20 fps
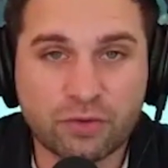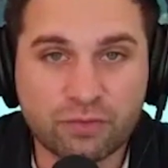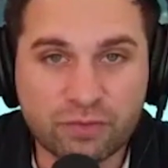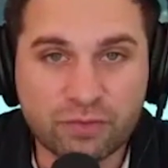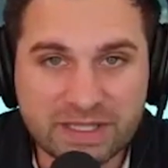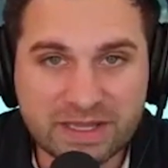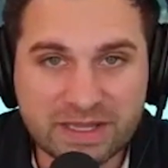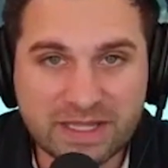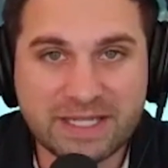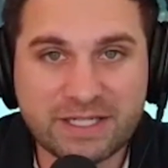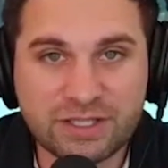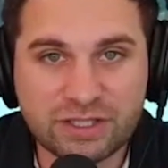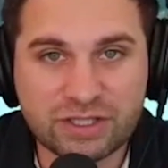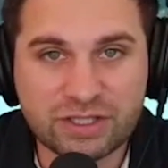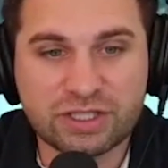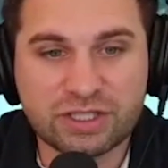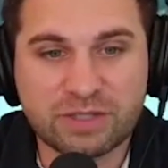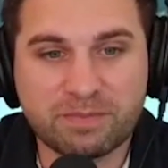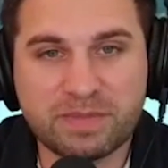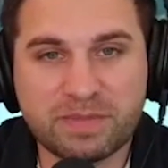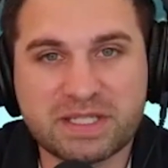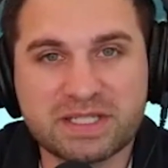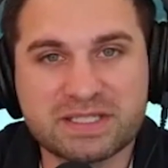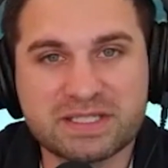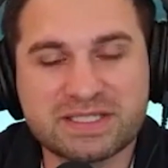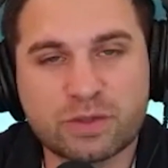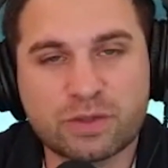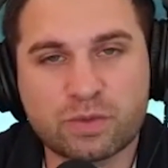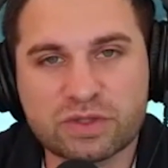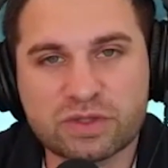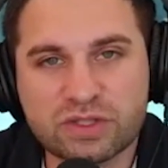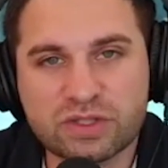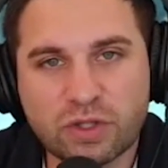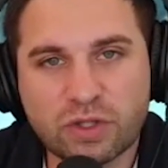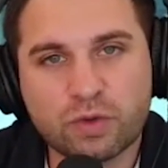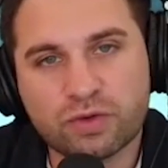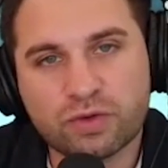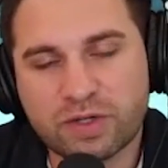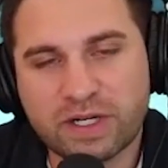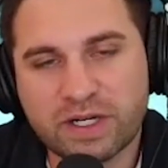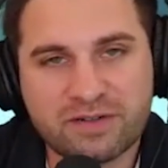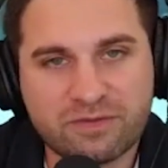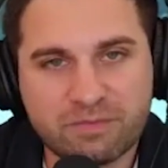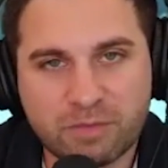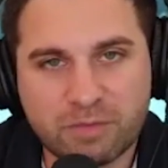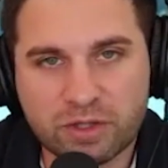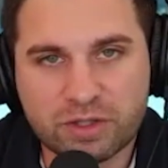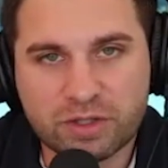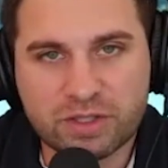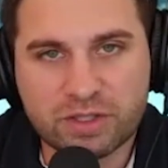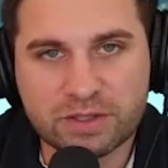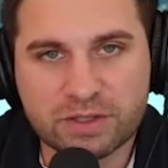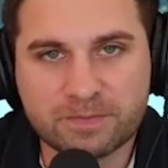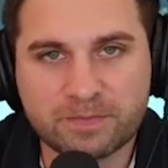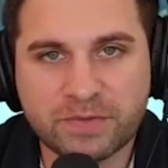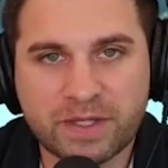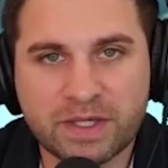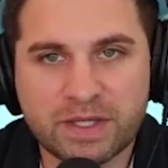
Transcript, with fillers: relationship, because there was no creative marketing.